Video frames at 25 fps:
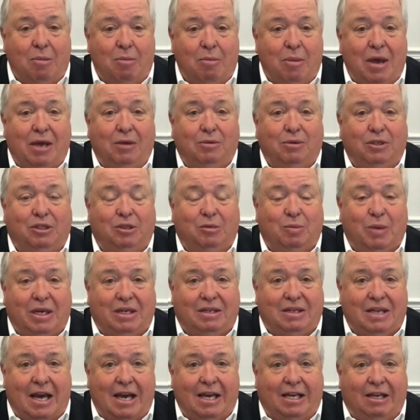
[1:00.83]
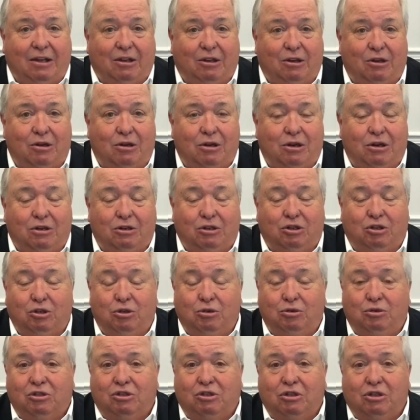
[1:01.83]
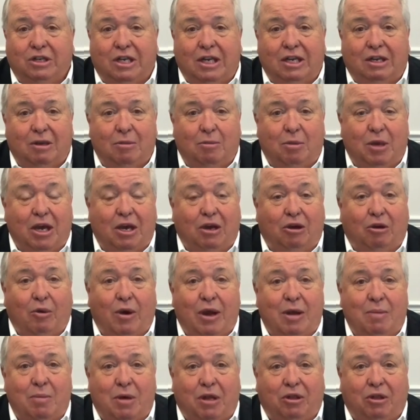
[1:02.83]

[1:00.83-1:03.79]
May was spectacular. June's looking to be a great